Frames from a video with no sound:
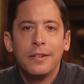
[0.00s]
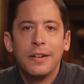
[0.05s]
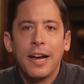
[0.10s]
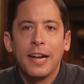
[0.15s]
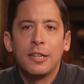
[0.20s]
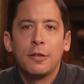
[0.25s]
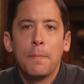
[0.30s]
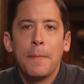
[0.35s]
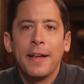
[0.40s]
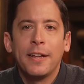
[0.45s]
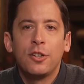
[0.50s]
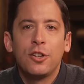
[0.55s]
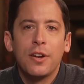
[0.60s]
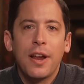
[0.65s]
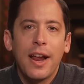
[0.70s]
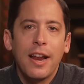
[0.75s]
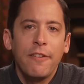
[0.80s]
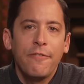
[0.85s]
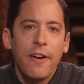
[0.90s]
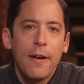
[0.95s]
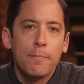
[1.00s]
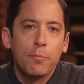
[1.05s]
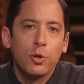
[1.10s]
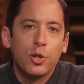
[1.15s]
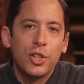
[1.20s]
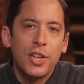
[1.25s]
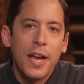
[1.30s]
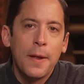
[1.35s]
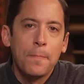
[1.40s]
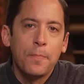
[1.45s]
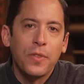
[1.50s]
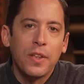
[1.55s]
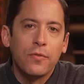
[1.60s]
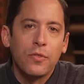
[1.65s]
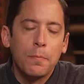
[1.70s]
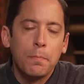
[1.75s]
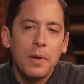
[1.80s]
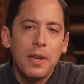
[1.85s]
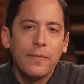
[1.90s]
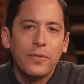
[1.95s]
Not to mention, 85%
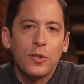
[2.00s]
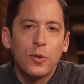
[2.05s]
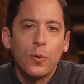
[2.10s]
of the beef